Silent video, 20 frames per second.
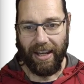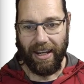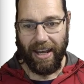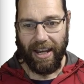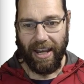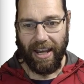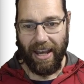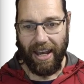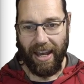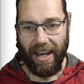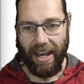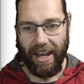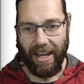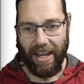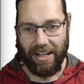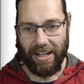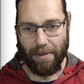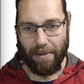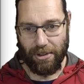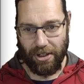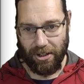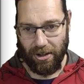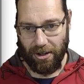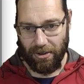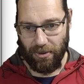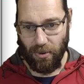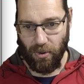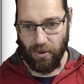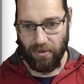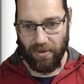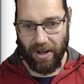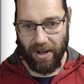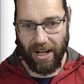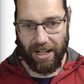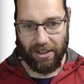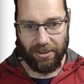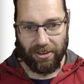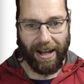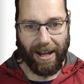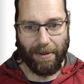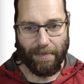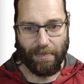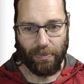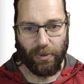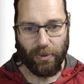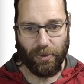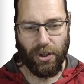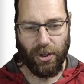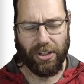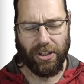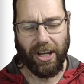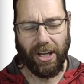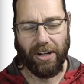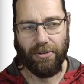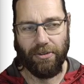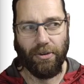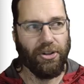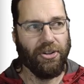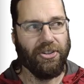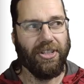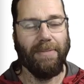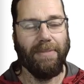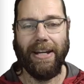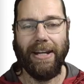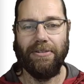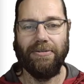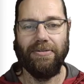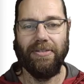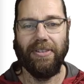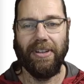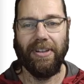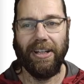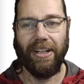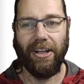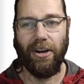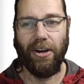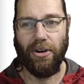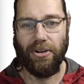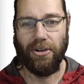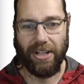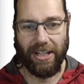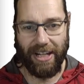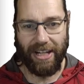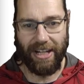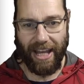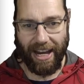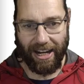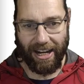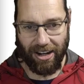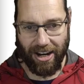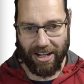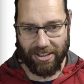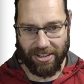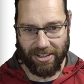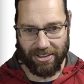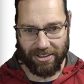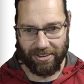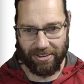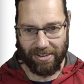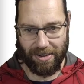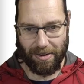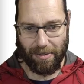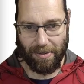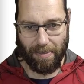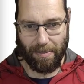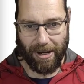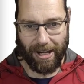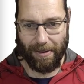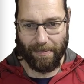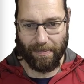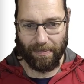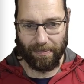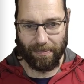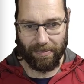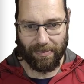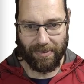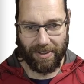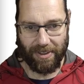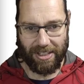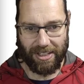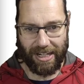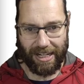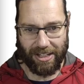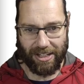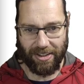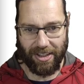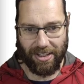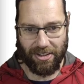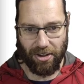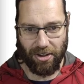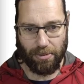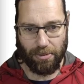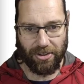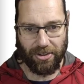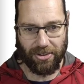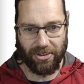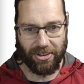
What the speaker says: And I'm just going to go all files. You can kind of reduce the amount of code it analyzes by selecting these options.